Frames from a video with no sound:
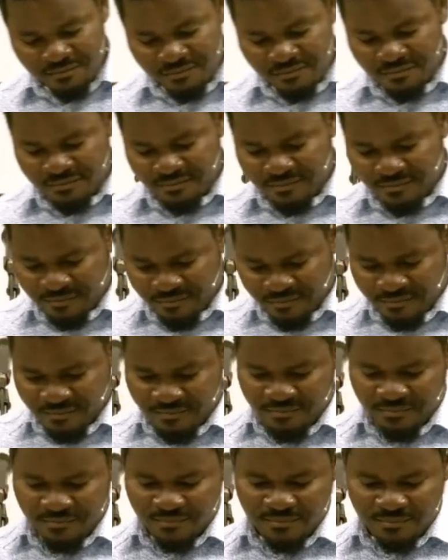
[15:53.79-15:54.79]

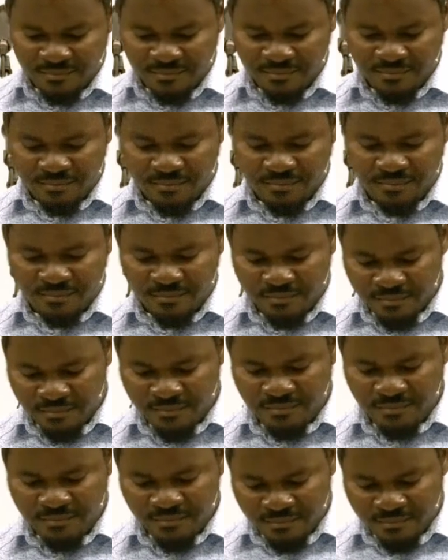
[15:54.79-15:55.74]
(silence)